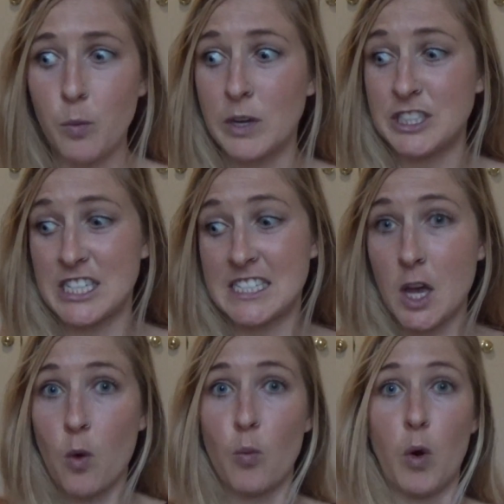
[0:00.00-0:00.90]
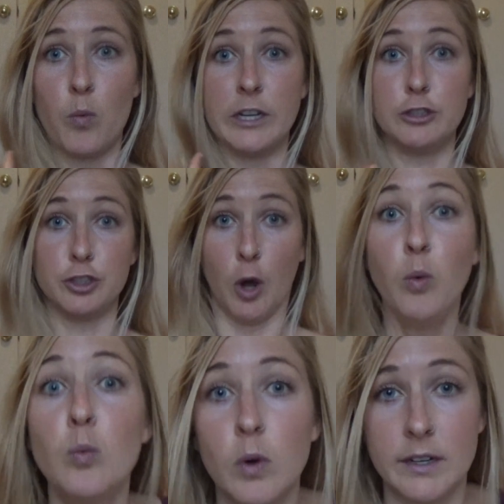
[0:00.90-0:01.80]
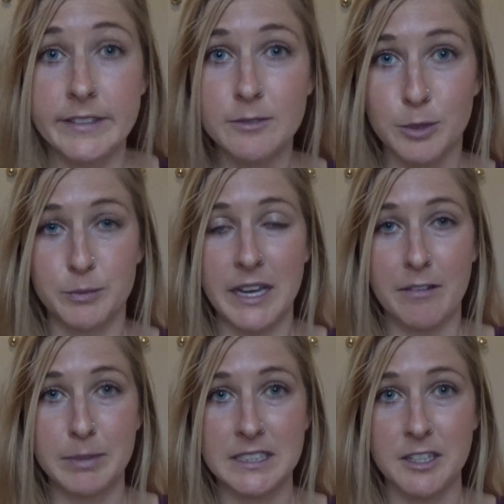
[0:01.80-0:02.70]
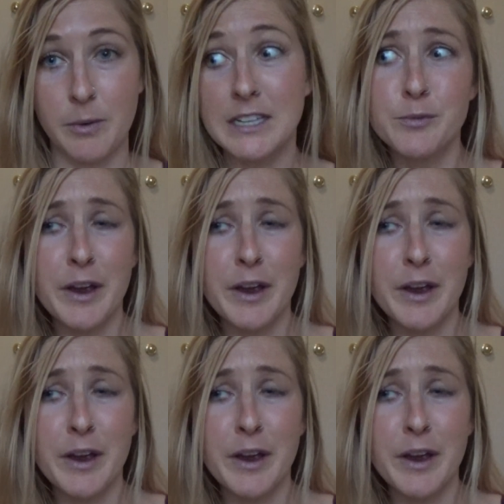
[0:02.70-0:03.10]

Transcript: which is what we don't want when we have PCOS.